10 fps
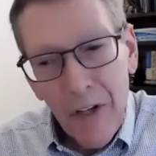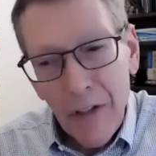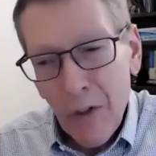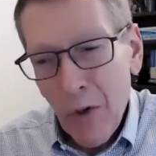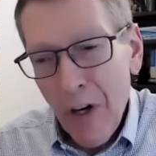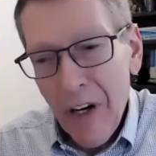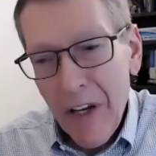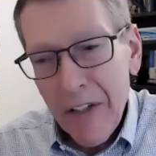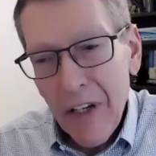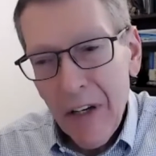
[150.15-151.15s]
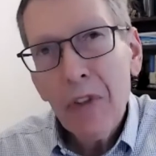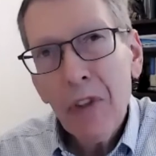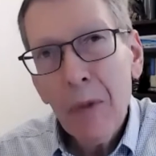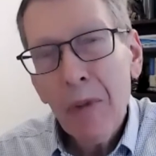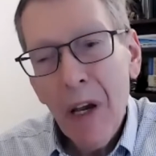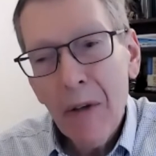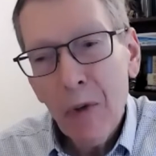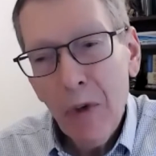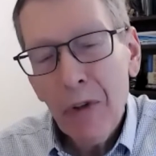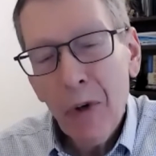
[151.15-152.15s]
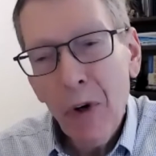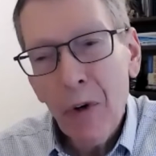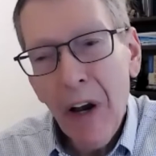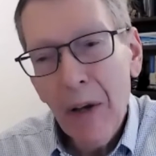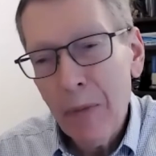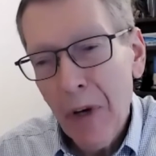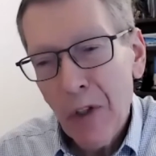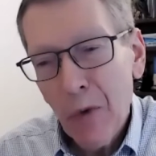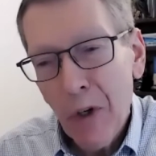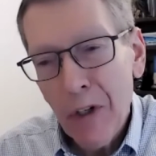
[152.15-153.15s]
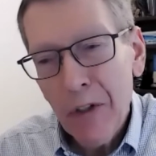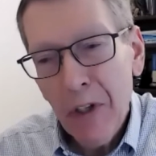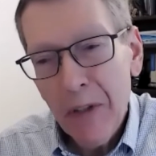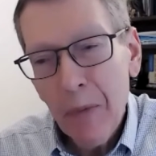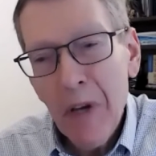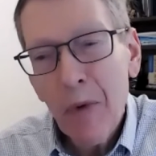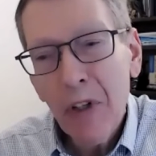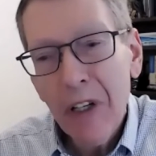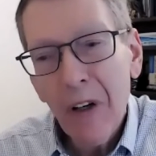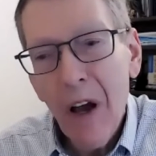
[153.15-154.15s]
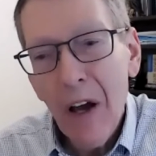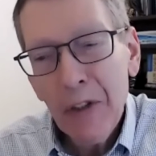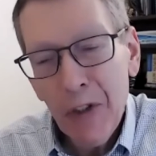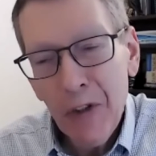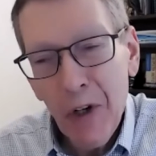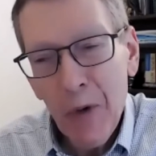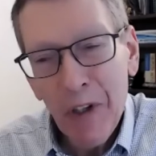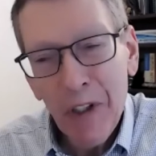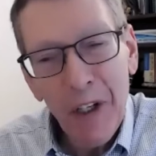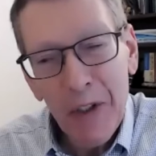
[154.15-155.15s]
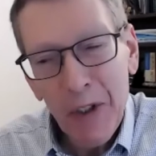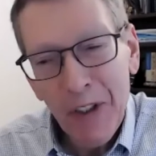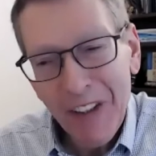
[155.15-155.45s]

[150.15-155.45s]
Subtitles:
that's a great idea. Okay. Sometimes we throw around buzzwords and people get lost in the nomenclature.